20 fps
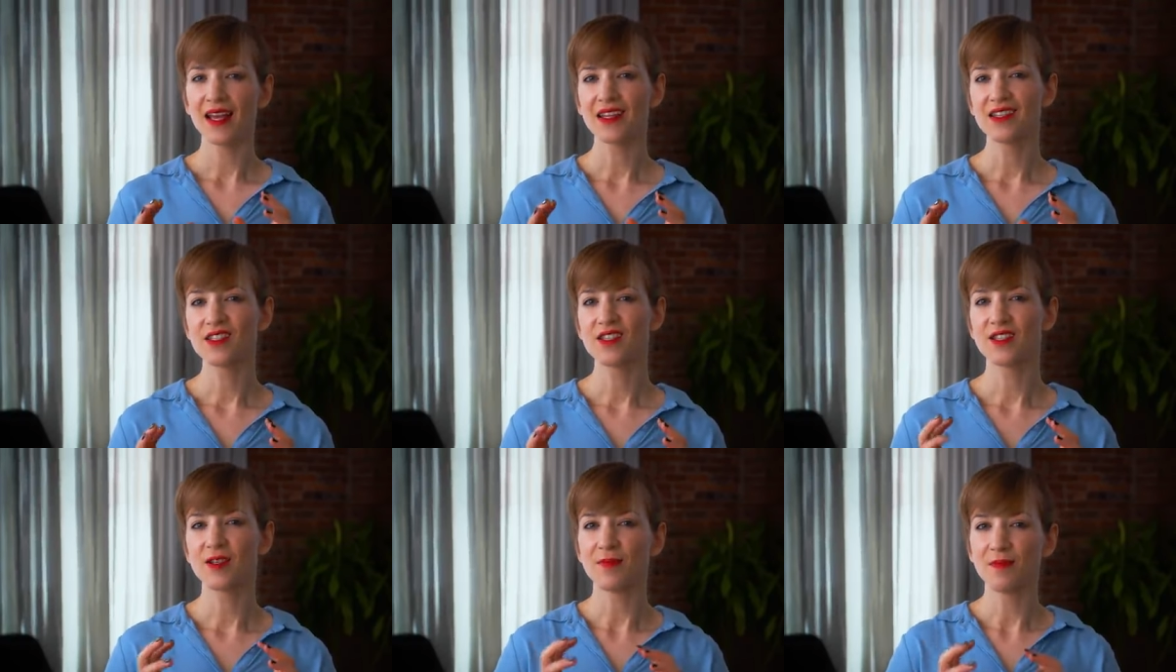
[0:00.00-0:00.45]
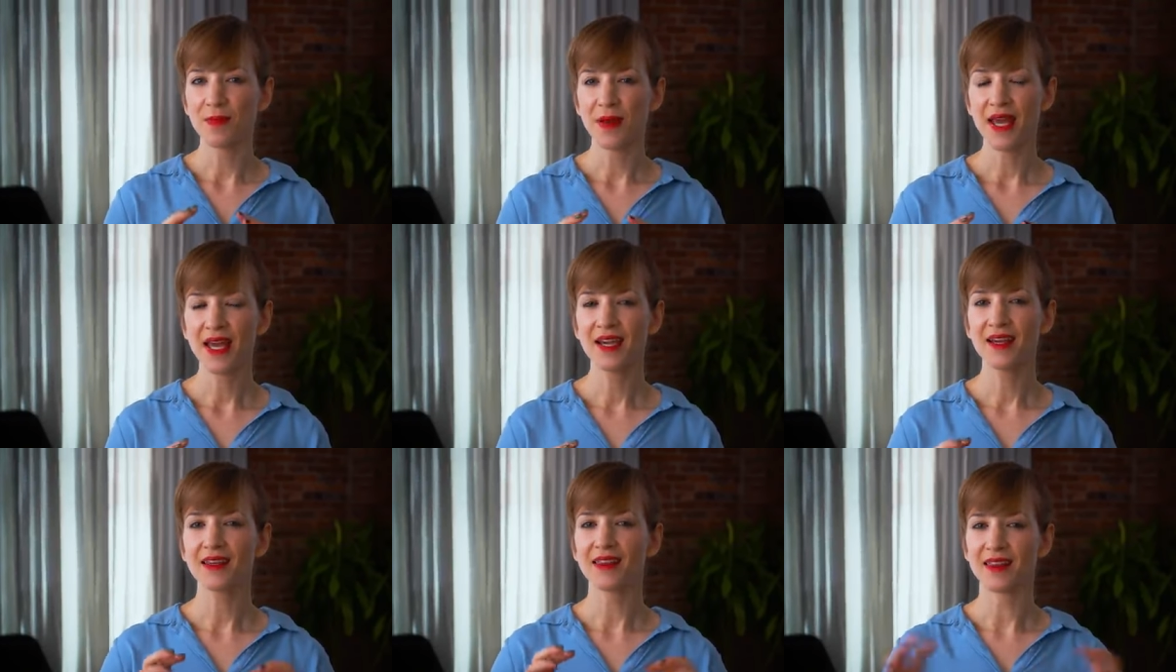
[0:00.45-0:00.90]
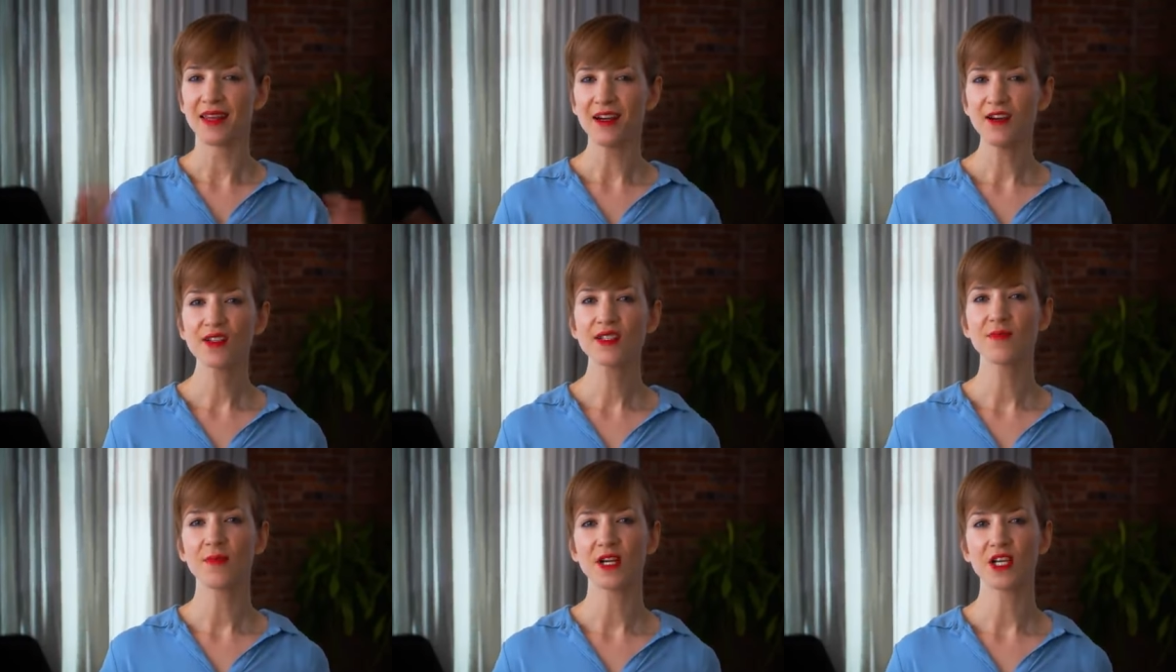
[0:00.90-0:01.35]
is to pick
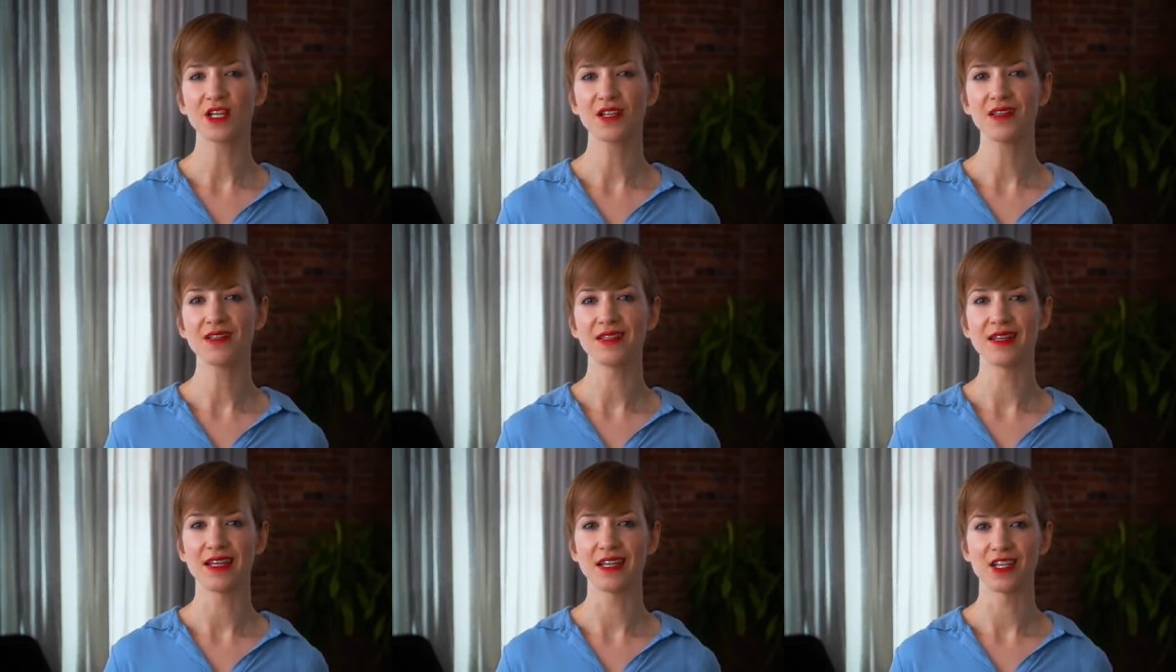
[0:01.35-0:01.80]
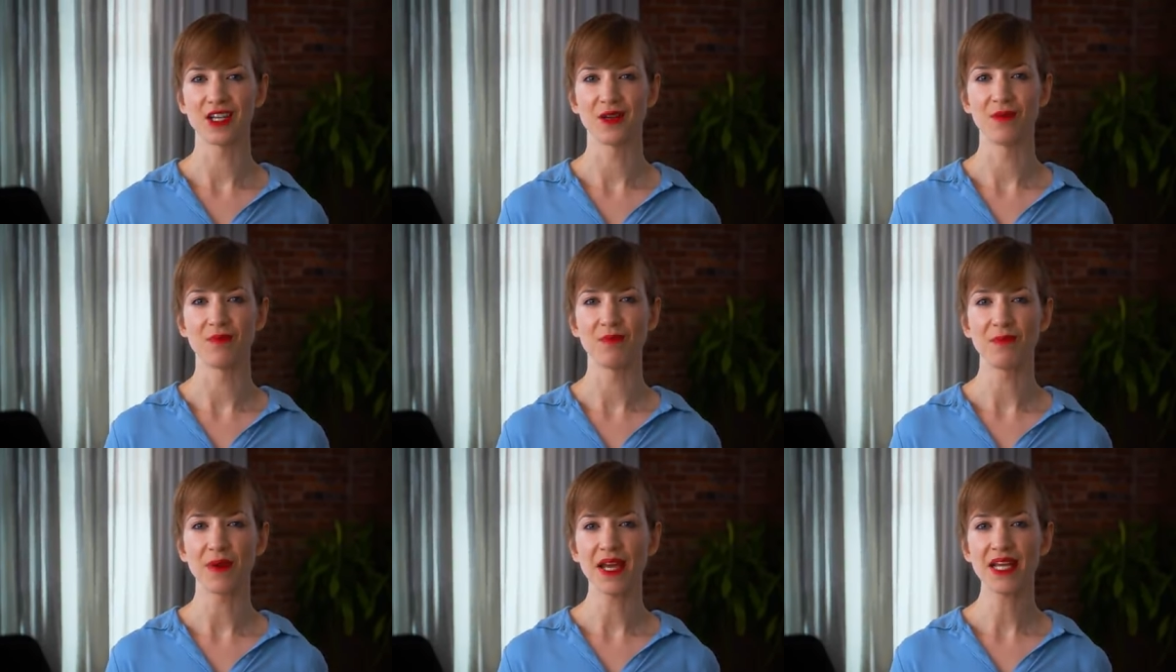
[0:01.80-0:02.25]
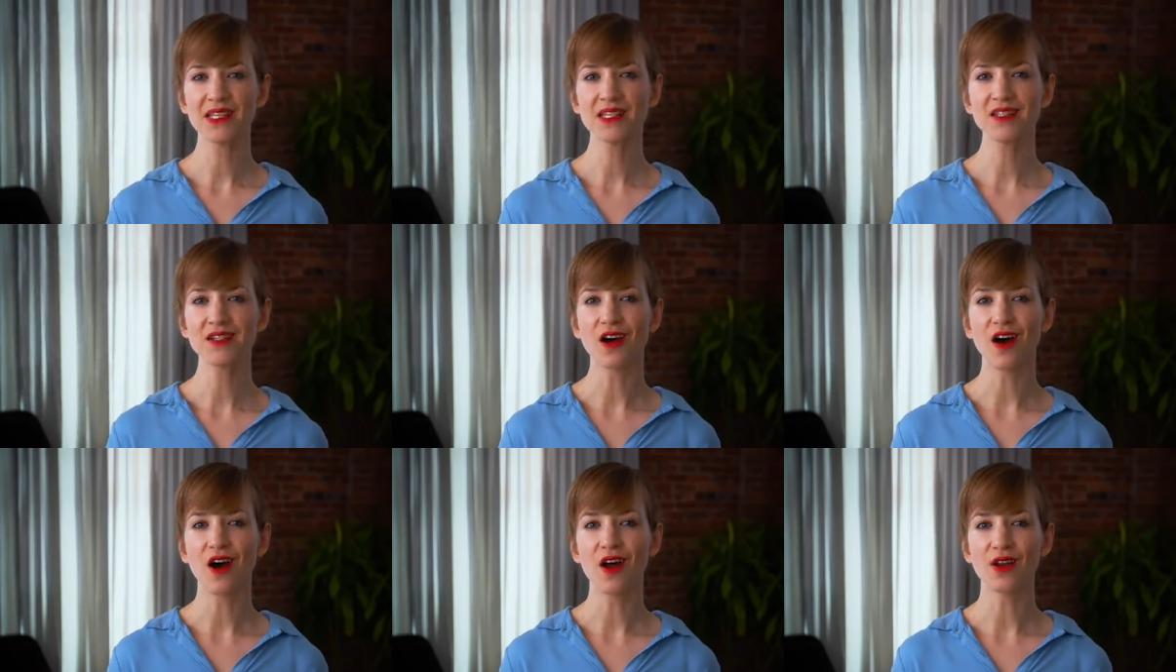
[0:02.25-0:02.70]
their specialization
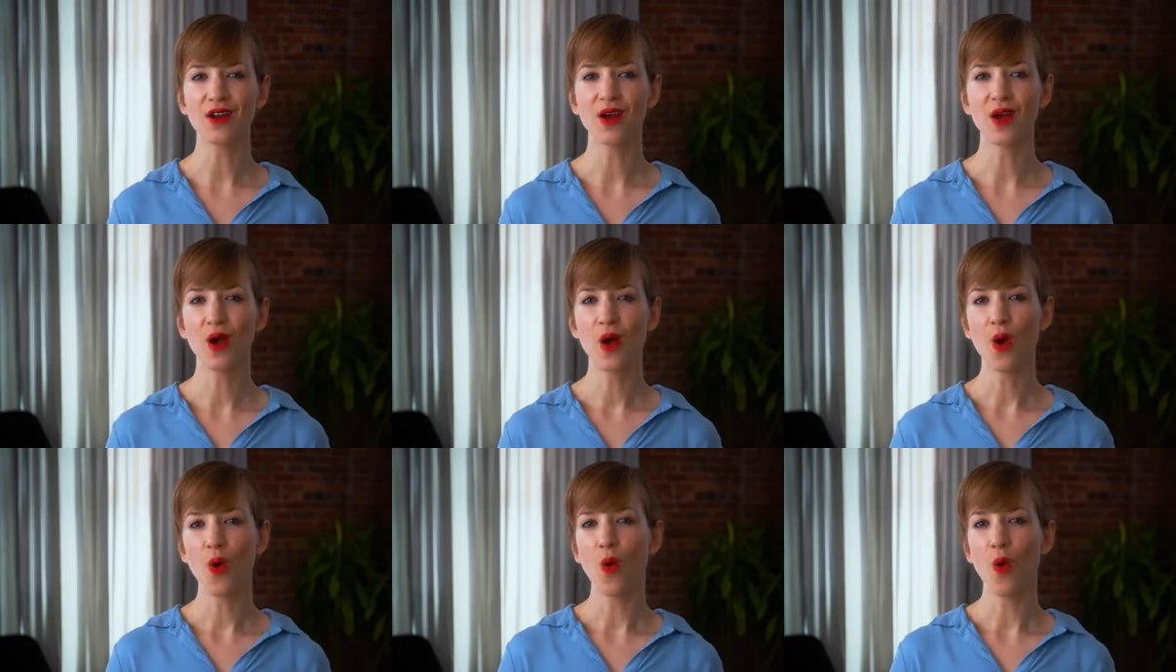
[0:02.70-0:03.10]
based on